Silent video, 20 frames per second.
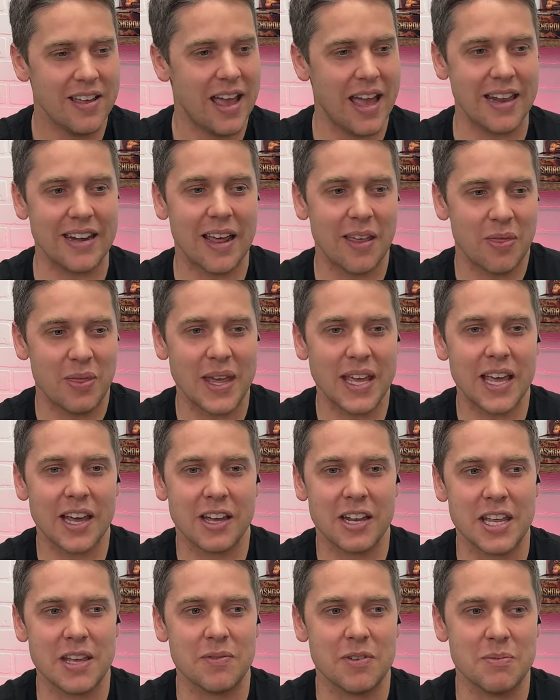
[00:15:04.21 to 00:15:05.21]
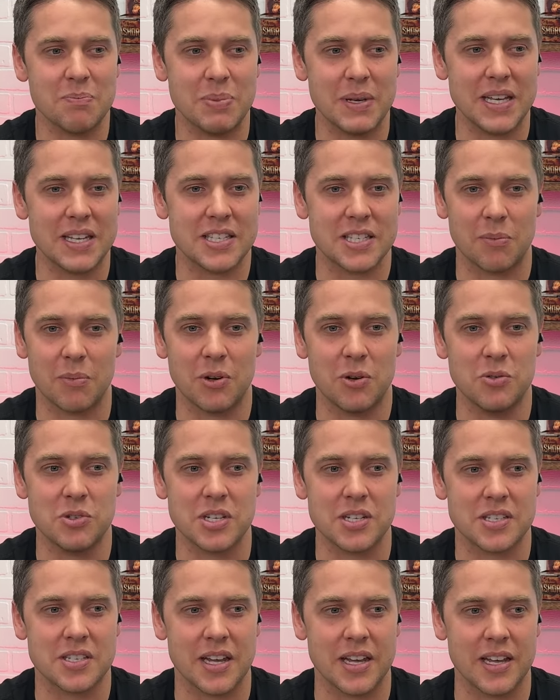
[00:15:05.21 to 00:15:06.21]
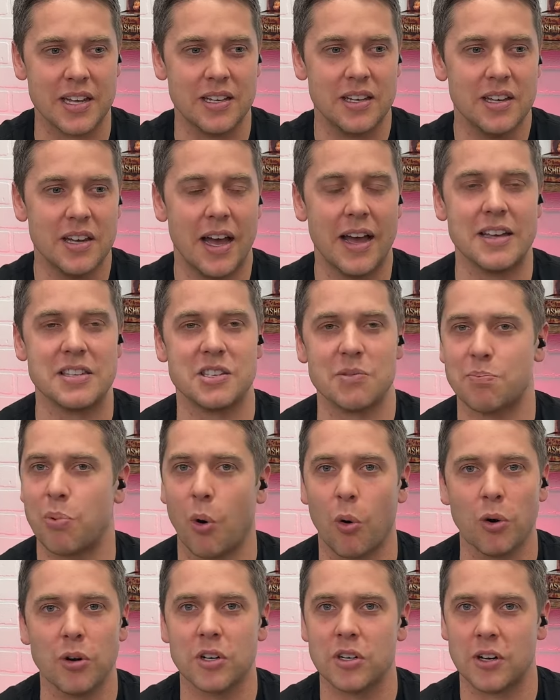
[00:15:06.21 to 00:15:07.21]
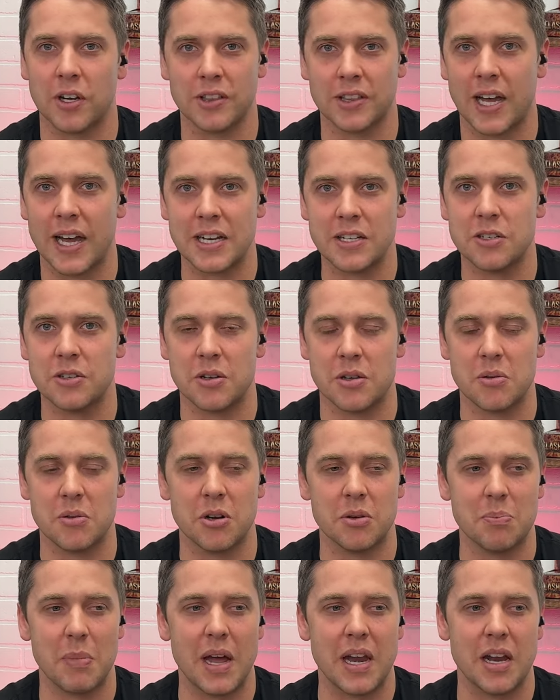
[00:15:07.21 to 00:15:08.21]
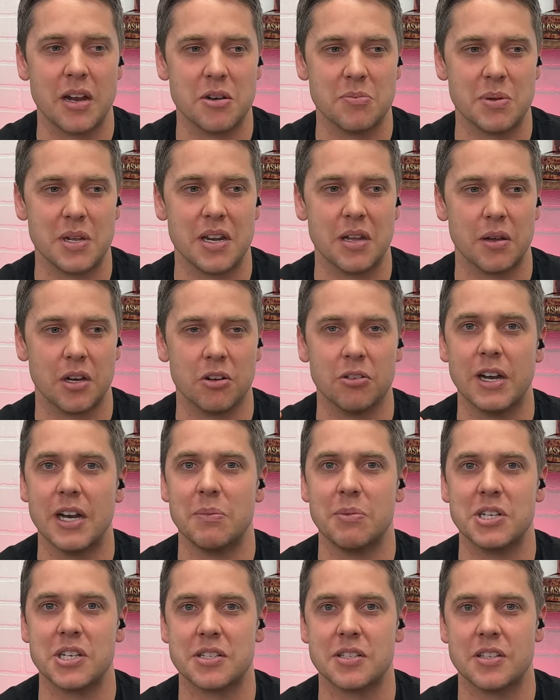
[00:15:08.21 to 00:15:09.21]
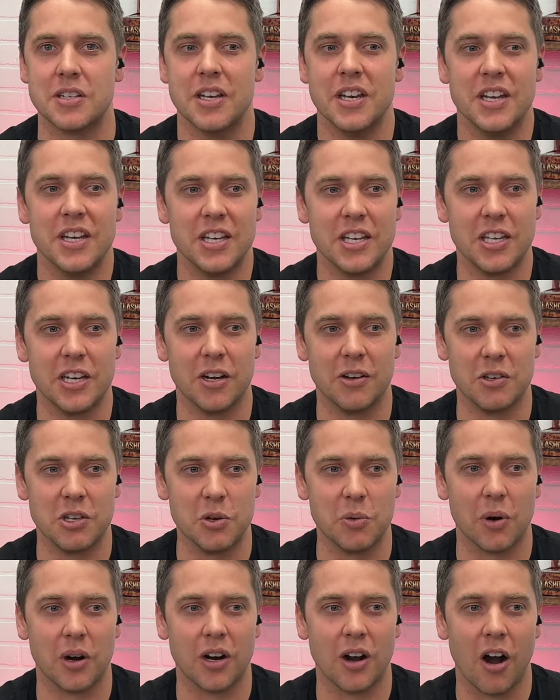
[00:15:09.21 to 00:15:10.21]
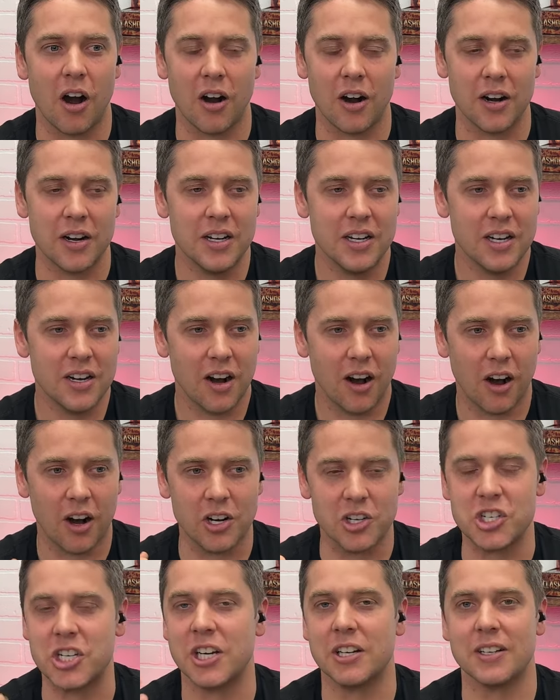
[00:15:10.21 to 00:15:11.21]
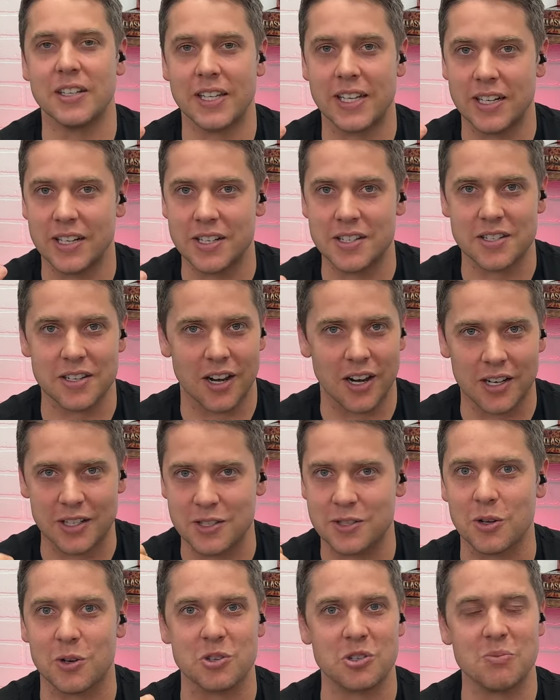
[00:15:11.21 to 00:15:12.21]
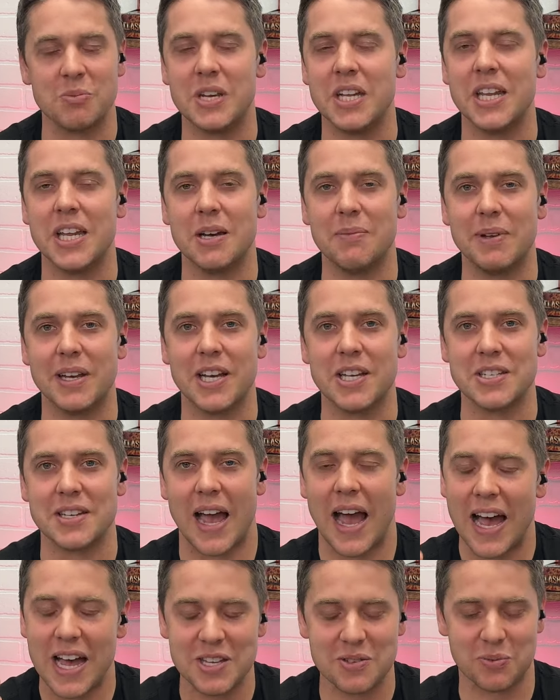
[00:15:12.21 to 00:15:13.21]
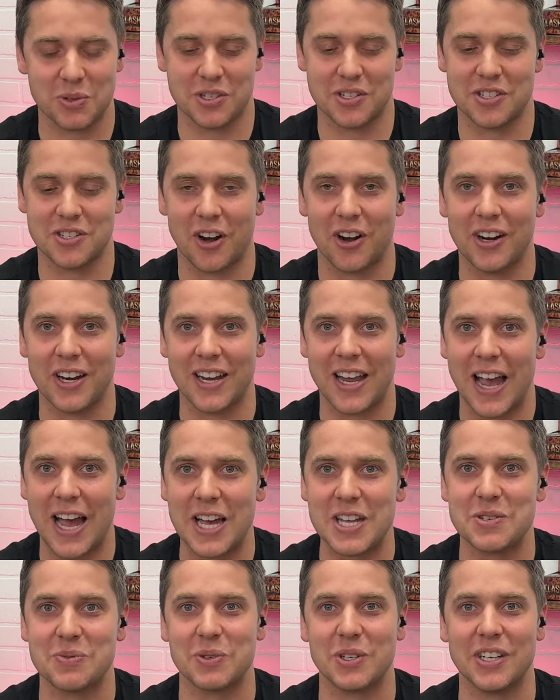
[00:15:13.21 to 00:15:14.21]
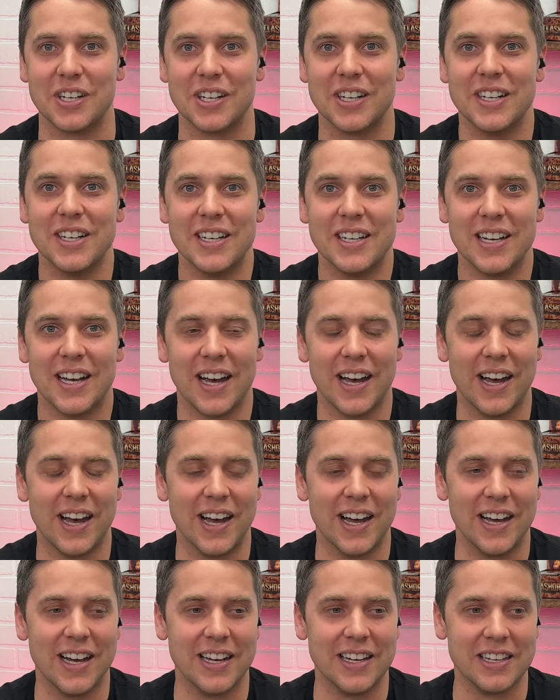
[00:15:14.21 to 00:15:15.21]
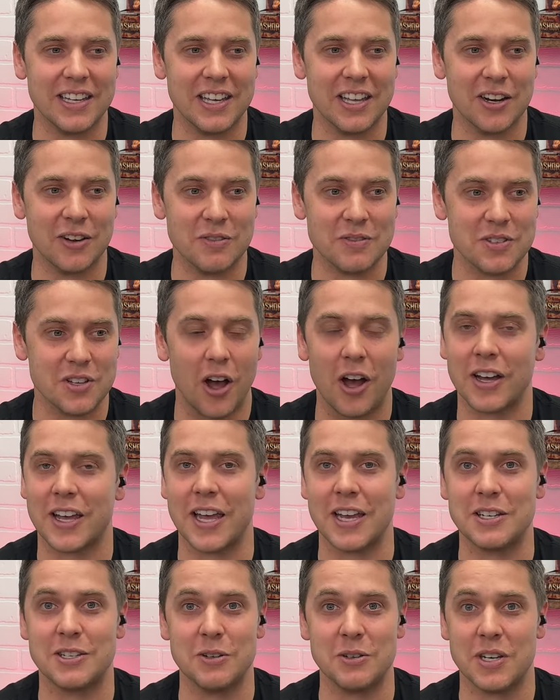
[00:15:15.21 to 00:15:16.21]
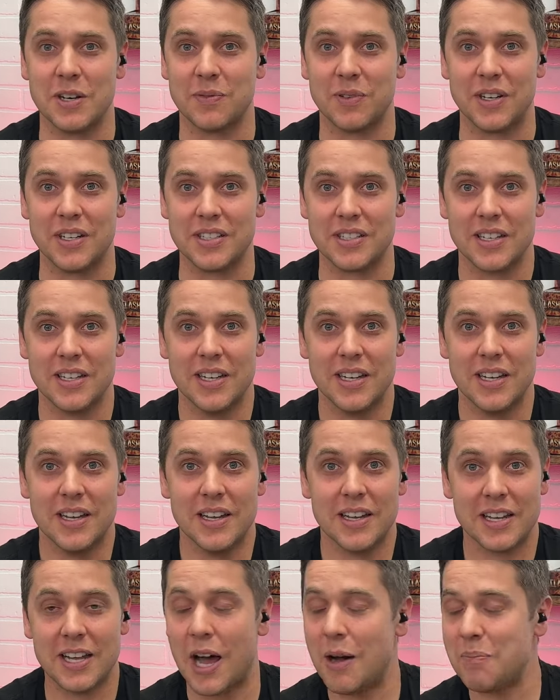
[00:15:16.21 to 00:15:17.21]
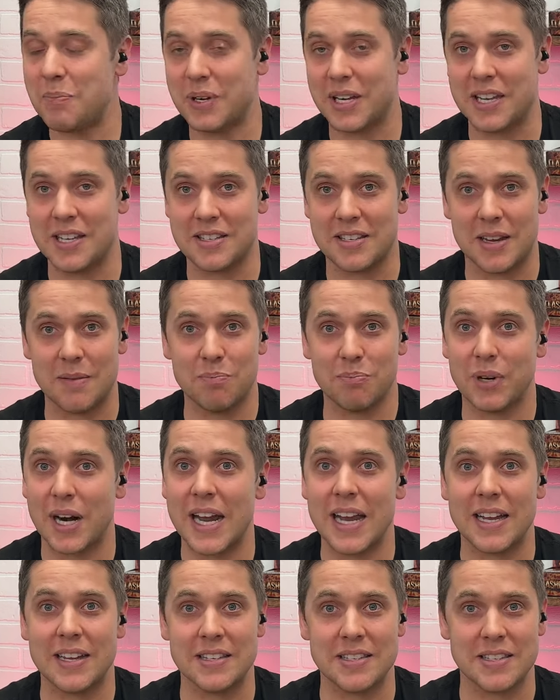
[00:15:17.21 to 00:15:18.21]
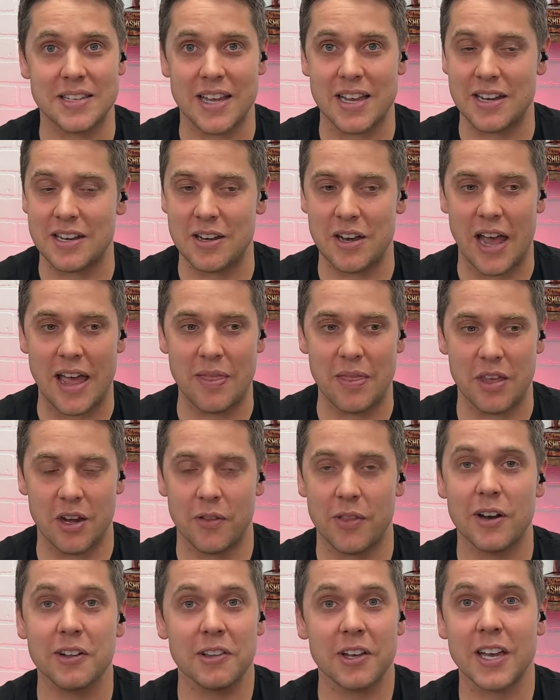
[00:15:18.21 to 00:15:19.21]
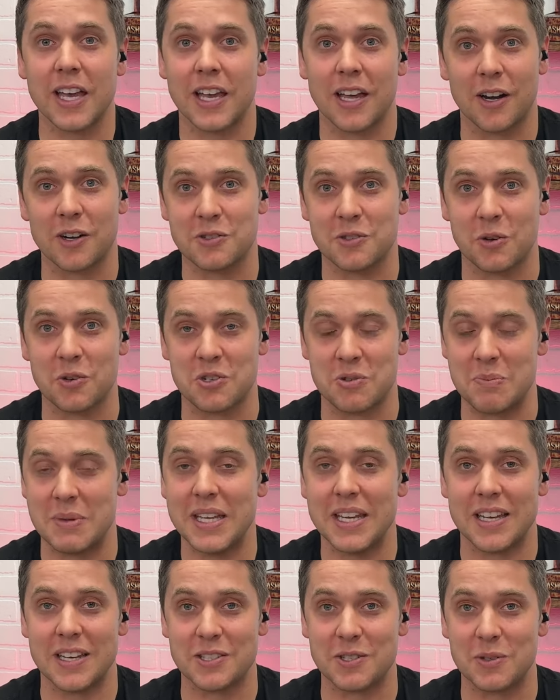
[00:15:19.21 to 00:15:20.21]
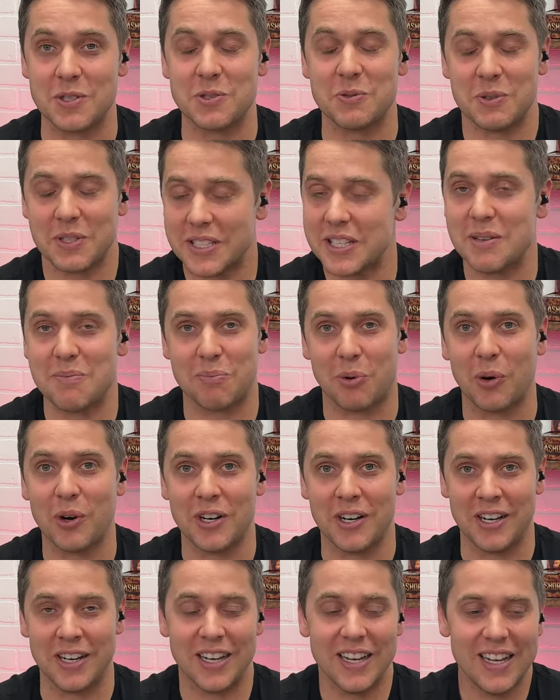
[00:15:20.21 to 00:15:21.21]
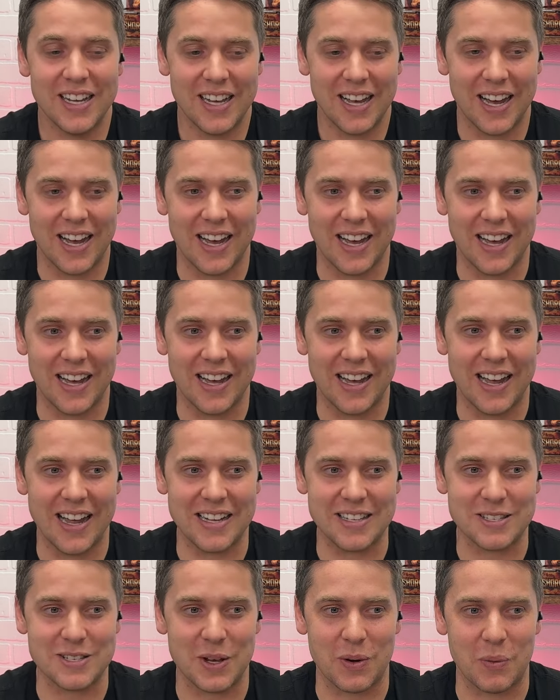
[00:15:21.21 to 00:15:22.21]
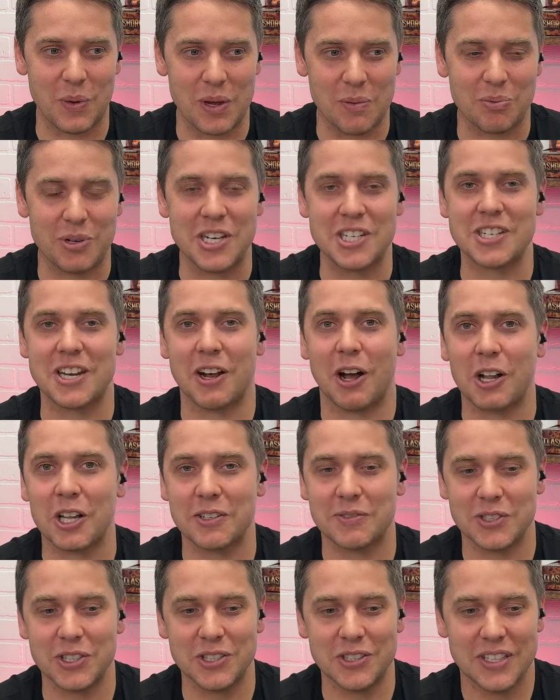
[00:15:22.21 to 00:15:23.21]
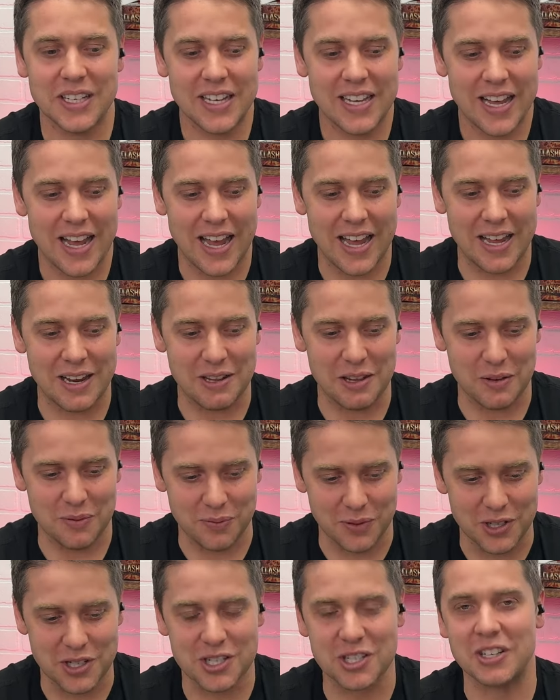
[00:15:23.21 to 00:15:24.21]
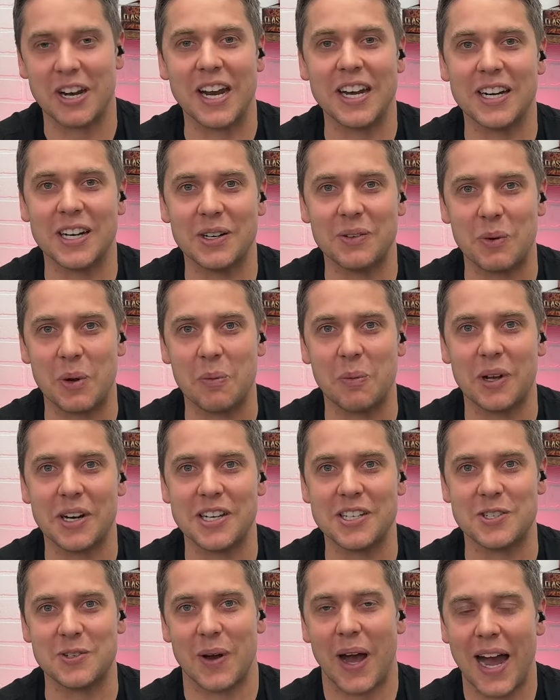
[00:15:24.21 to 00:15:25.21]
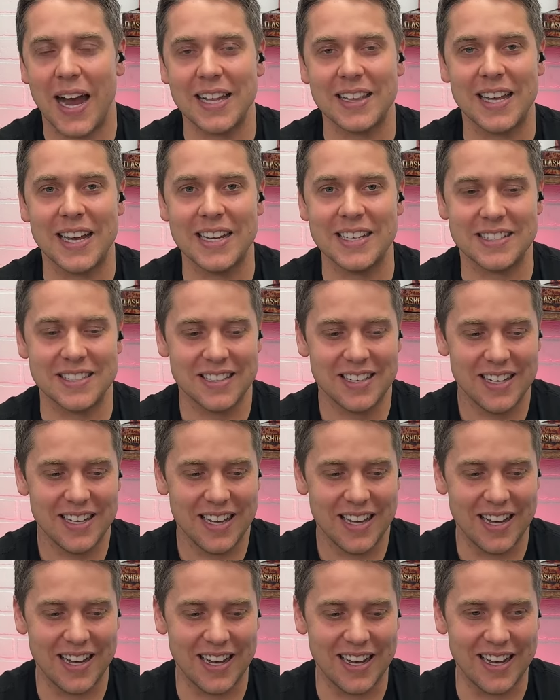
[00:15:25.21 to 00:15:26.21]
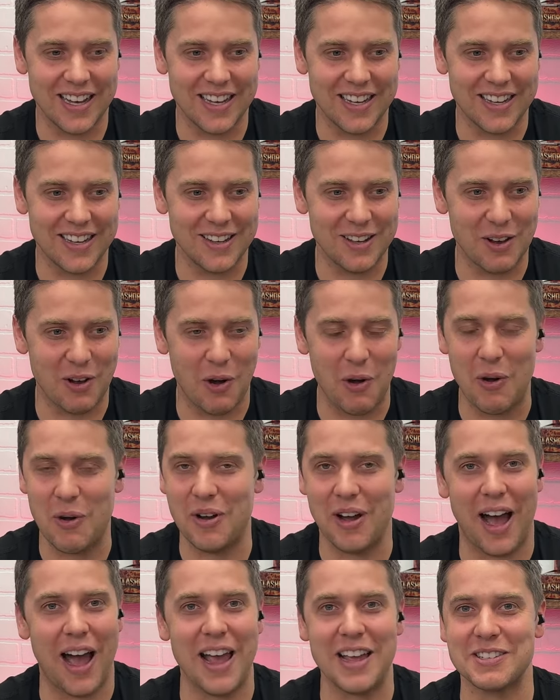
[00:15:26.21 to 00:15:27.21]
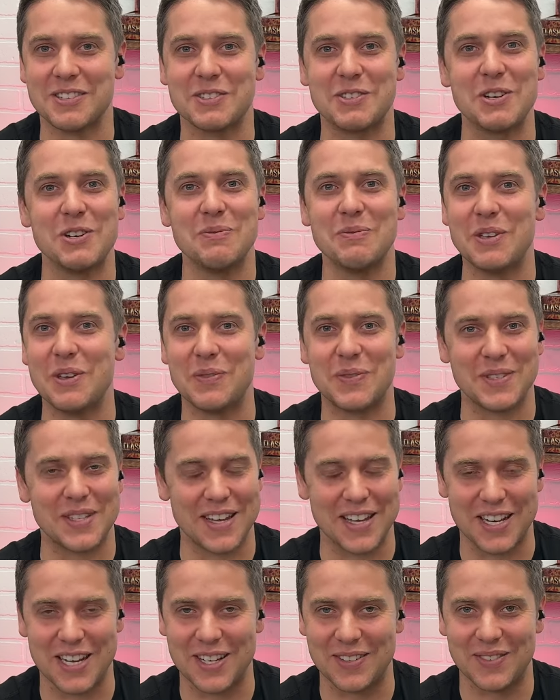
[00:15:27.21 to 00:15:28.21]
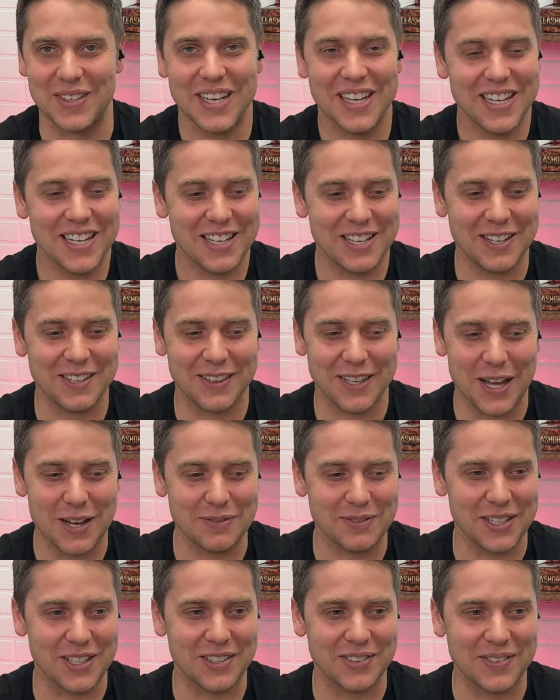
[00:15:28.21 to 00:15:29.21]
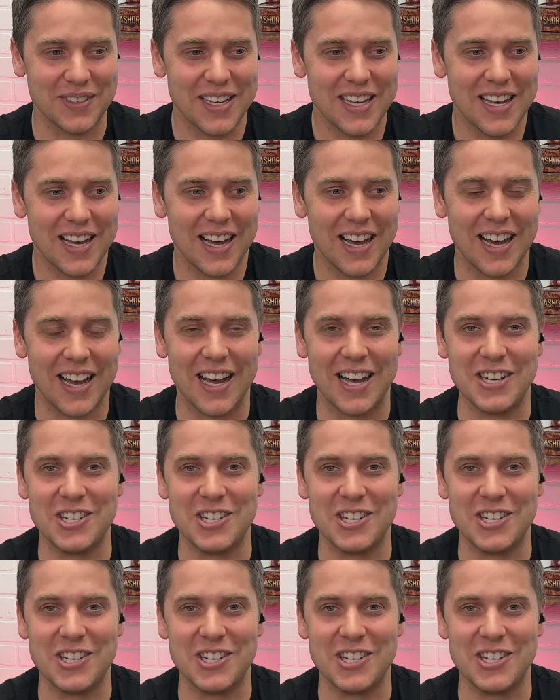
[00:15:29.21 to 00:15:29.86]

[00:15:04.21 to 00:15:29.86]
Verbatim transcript: And I think it could even be someone who's just a, a supporter online too. You might not be a creator, but just, you know, you are our, our cheerleaders on social media because as we're starting, as we're, uh, you know, talking to different companies and brands and and you know they're looking at our social media so it's really important uh, and so we appreciate all of you and the first creator we wanted to highlight uh, oh, i assume you've seen him you love him uh,